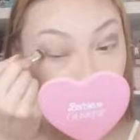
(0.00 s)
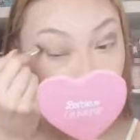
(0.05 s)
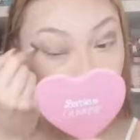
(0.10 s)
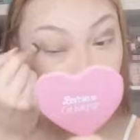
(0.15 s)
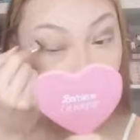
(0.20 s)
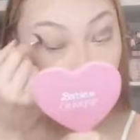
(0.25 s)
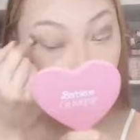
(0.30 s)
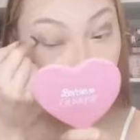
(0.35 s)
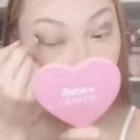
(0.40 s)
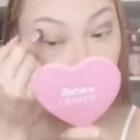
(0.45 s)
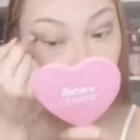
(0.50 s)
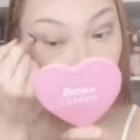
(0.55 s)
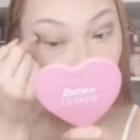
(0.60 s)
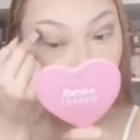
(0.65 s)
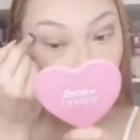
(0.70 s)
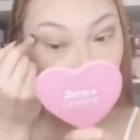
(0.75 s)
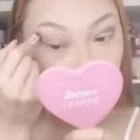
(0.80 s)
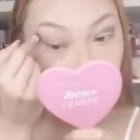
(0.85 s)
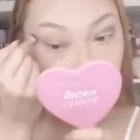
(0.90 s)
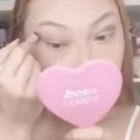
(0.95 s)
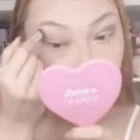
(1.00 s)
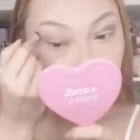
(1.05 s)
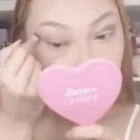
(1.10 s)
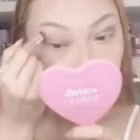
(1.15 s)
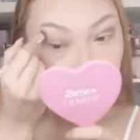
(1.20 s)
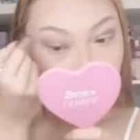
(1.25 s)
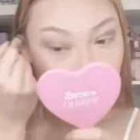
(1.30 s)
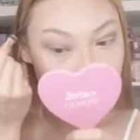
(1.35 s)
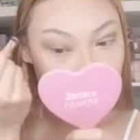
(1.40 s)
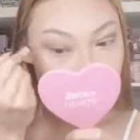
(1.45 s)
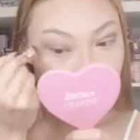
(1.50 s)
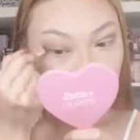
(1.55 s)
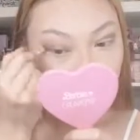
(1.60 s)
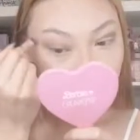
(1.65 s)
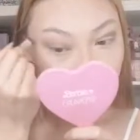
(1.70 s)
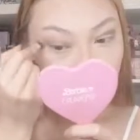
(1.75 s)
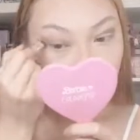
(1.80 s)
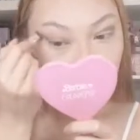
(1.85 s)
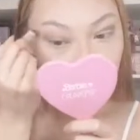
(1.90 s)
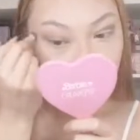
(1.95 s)
This is a very creamy product,
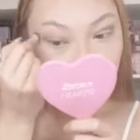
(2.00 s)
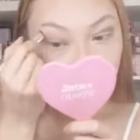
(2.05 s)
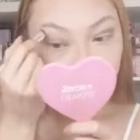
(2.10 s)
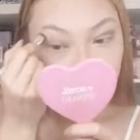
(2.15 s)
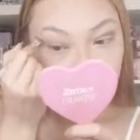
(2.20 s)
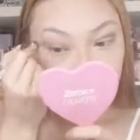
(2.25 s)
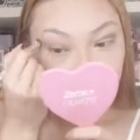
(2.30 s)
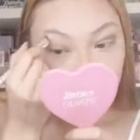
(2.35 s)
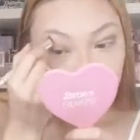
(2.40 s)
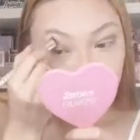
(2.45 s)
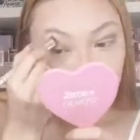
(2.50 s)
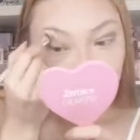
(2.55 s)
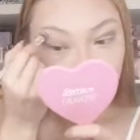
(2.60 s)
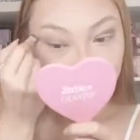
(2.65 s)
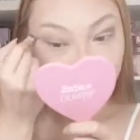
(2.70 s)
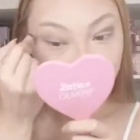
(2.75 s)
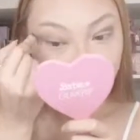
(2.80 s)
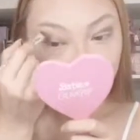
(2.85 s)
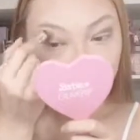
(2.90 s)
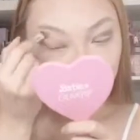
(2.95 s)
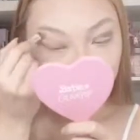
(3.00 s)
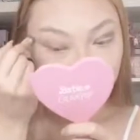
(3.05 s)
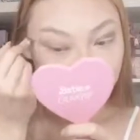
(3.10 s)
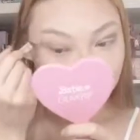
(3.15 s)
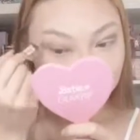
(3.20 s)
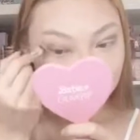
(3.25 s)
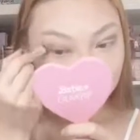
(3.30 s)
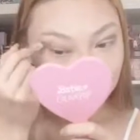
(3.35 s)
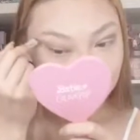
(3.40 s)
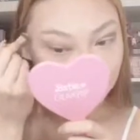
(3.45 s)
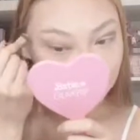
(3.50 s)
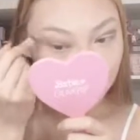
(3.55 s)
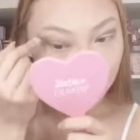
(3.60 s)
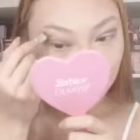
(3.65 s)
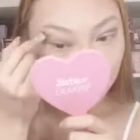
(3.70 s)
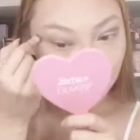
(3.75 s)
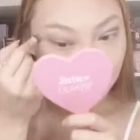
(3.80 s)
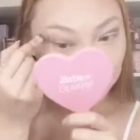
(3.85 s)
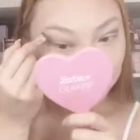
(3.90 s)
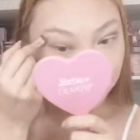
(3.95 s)
very easy to blend.
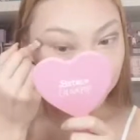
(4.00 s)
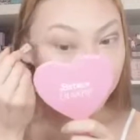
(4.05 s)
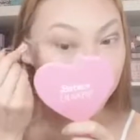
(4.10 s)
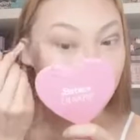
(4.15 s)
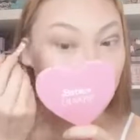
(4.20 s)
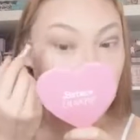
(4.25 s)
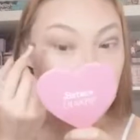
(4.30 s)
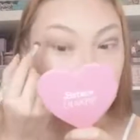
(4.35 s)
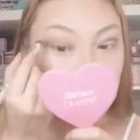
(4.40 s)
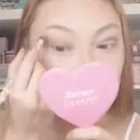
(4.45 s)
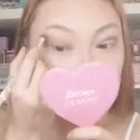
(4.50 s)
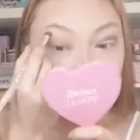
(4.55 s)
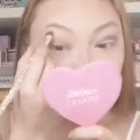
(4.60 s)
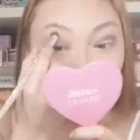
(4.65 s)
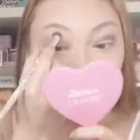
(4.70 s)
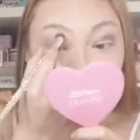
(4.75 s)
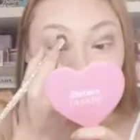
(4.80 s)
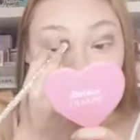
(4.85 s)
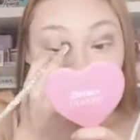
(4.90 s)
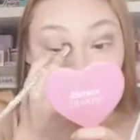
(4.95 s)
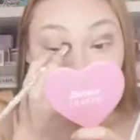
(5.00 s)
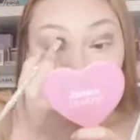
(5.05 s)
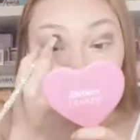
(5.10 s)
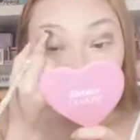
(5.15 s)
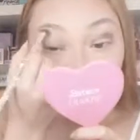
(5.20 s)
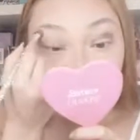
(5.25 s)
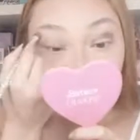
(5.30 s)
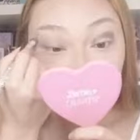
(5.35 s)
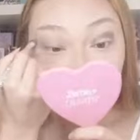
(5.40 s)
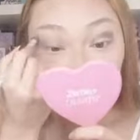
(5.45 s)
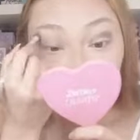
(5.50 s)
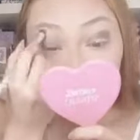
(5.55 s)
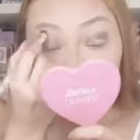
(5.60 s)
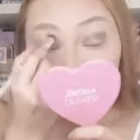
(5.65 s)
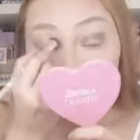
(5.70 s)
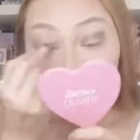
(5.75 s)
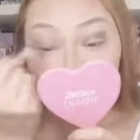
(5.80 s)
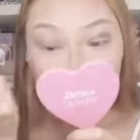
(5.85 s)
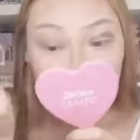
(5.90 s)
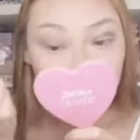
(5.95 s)
Smooth, pretty. It has a little bit of shimmer, but not
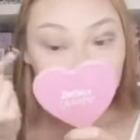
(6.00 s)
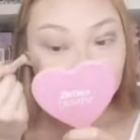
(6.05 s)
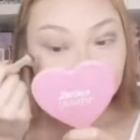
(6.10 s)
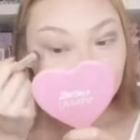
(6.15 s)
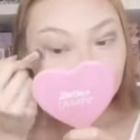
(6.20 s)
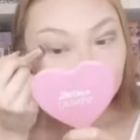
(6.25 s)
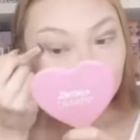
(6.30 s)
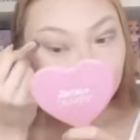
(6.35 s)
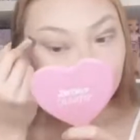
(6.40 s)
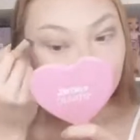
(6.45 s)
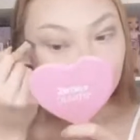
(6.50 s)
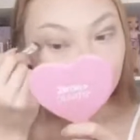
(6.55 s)
much really.